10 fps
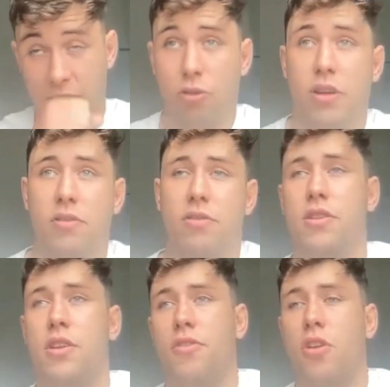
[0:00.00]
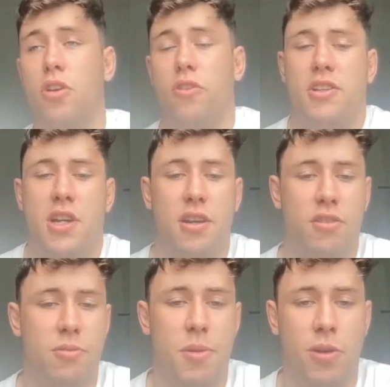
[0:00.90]
row even, you've got a great
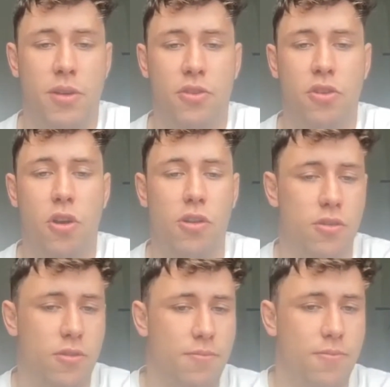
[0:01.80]
chance to be playing for Scotland.